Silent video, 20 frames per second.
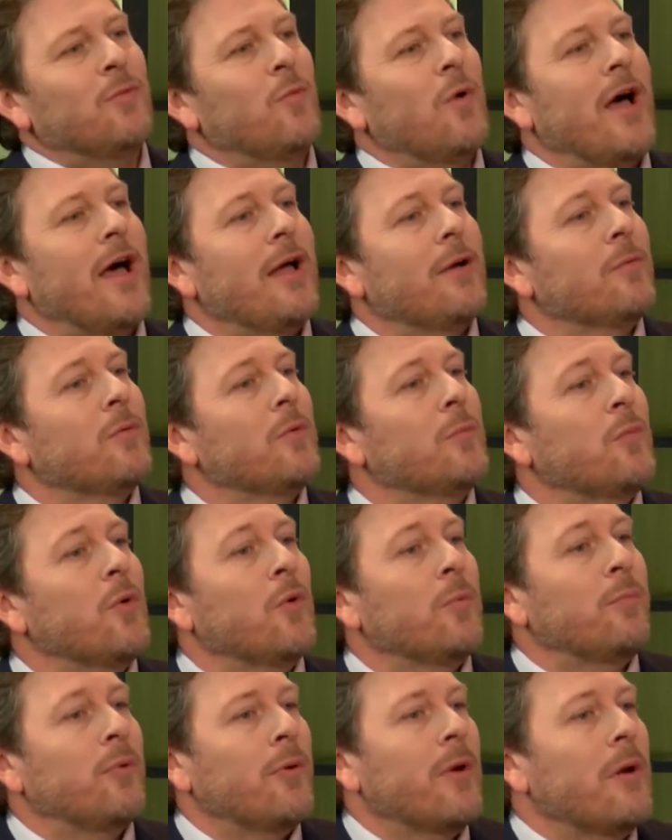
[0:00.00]
why we're
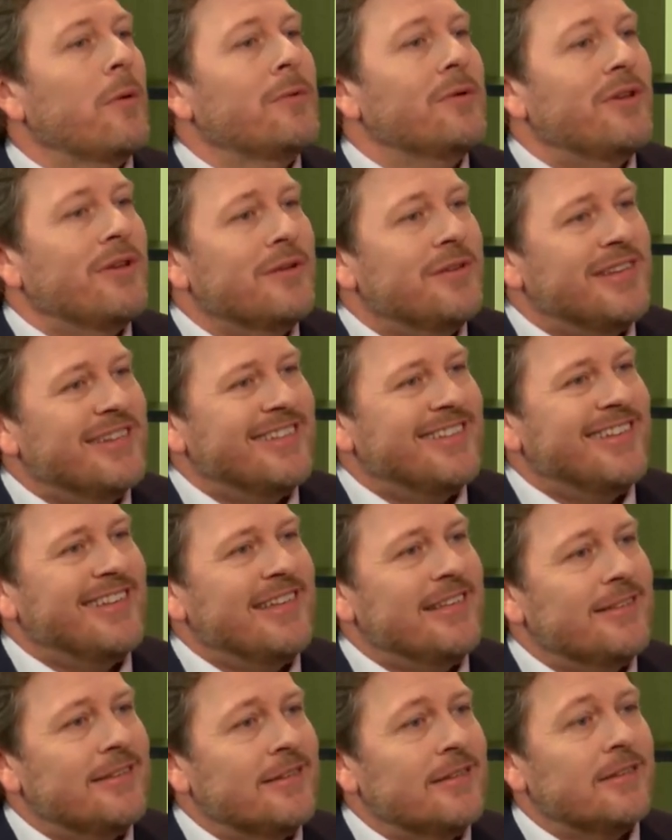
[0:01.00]
more prone to
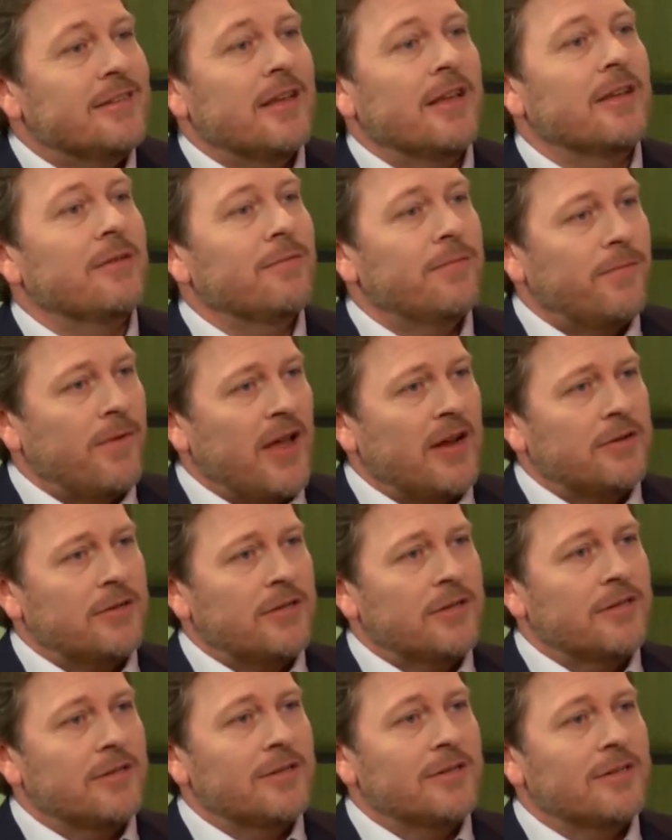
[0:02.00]
diseases,
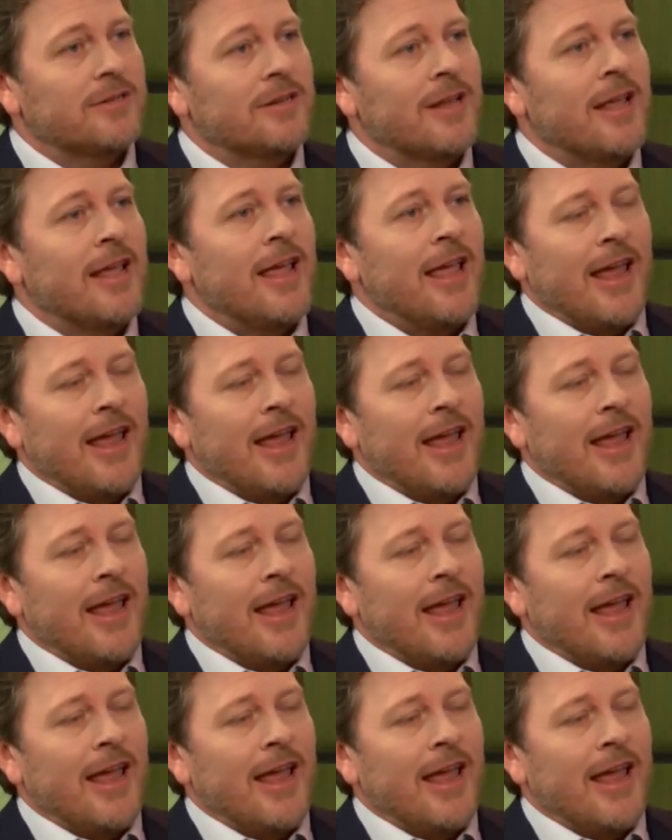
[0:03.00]
infections,